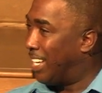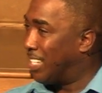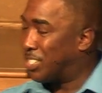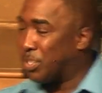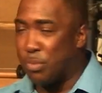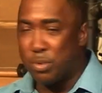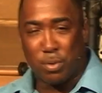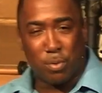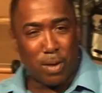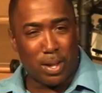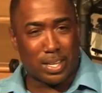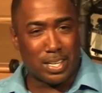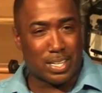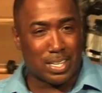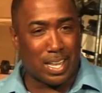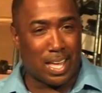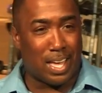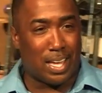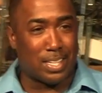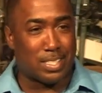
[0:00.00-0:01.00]
And so we
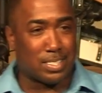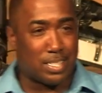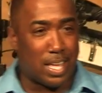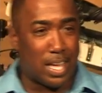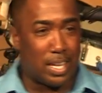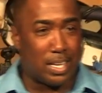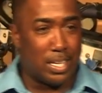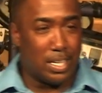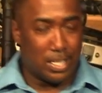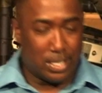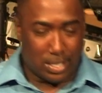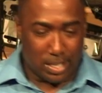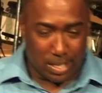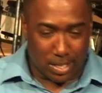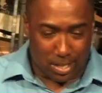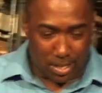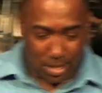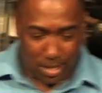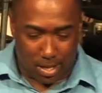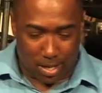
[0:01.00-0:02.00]
recognize that
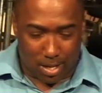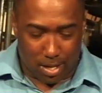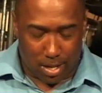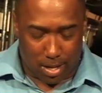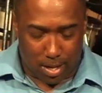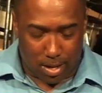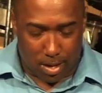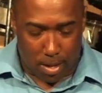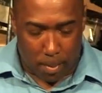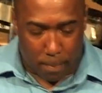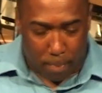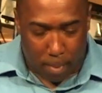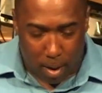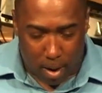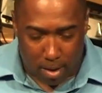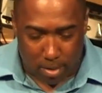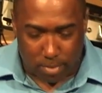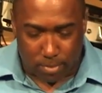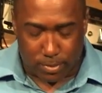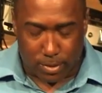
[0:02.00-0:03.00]
a
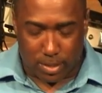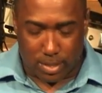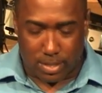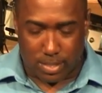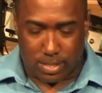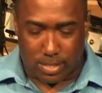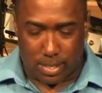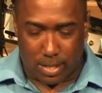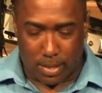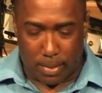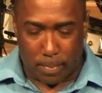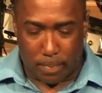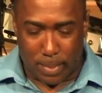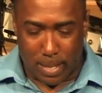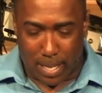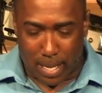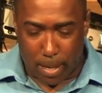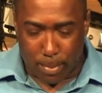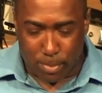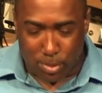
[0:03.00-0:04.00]
part of us
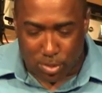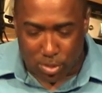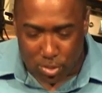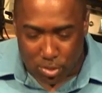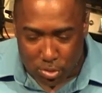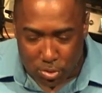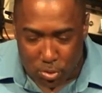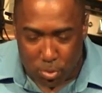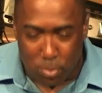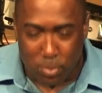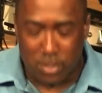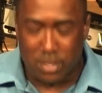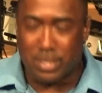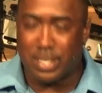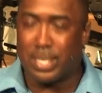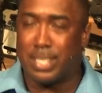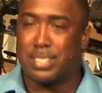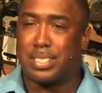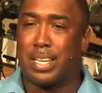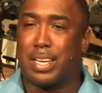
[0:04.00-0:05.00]
being able to do the
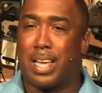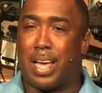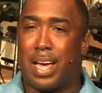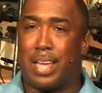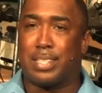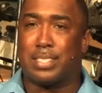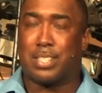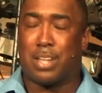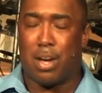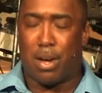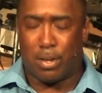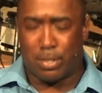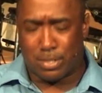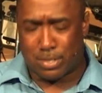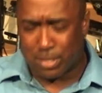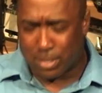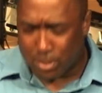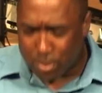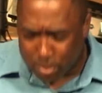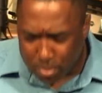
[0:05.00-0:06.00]
things that God has called
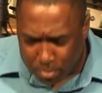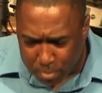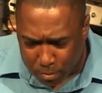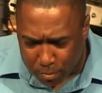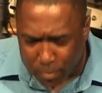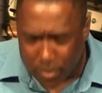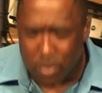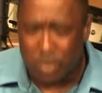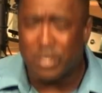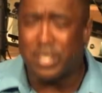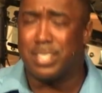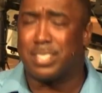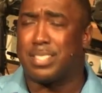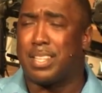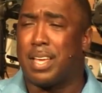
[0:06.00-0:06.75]
us to do to fulfill the